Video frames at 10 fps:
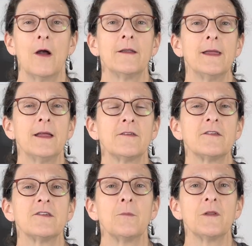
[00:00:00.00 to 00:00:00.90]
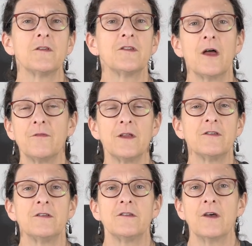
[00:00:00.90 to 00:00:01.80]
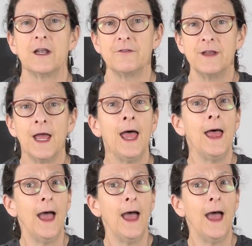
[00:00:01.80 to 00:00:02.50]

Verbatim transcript: hard to get to some of the stuff that's inside of it.